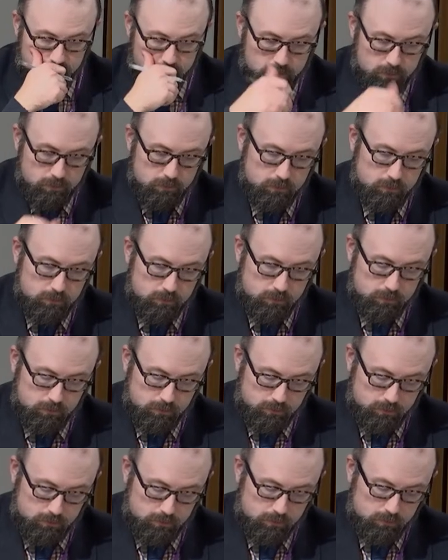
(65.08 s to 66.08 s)

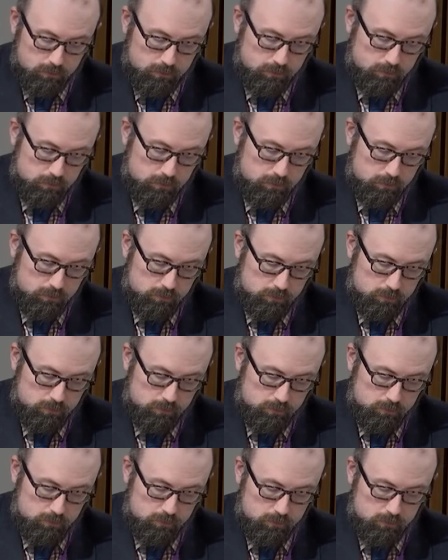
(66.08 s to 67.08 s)

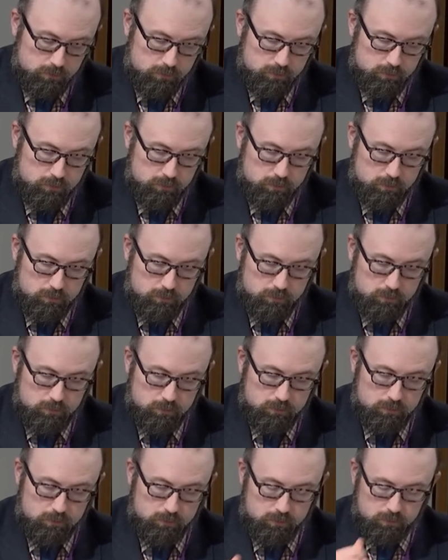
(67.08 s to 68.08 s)

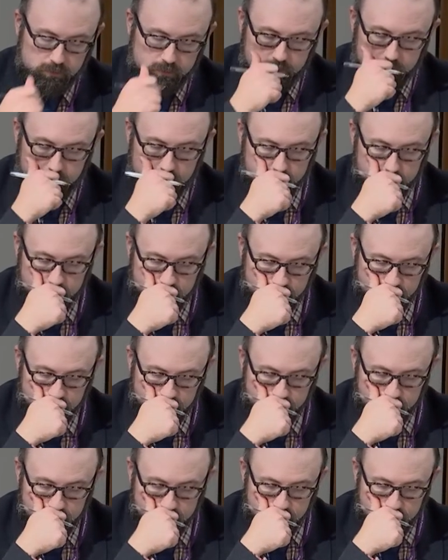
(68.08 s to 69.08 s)

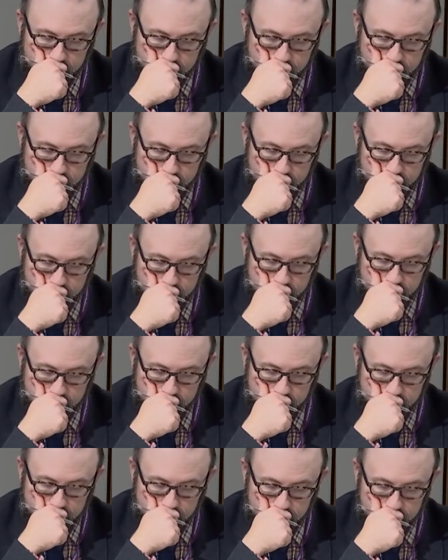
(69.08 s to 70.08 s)

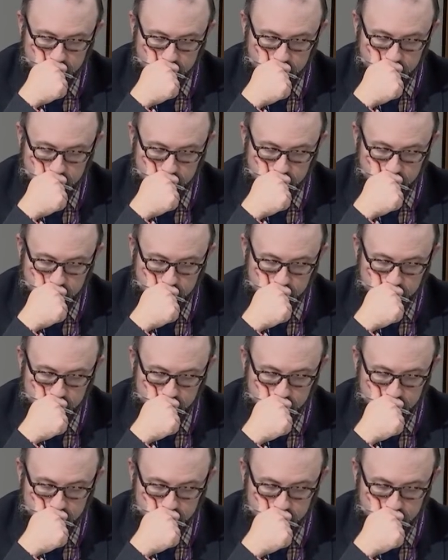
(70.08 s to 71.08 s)

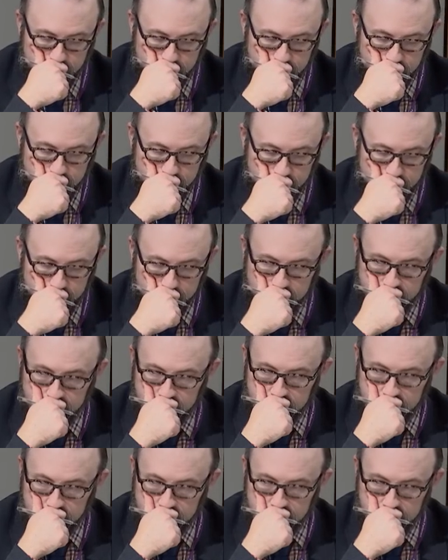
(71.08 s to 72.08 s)

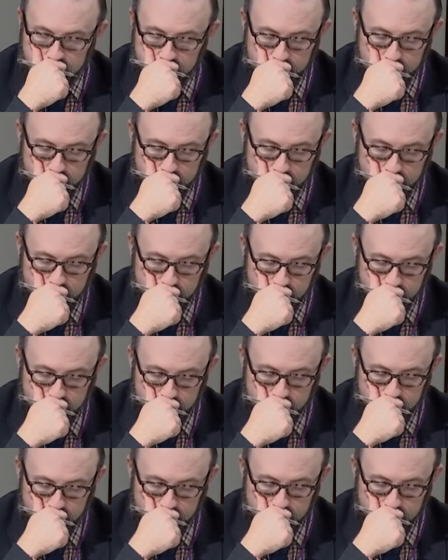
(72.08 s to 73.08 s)
This person isn't speaking.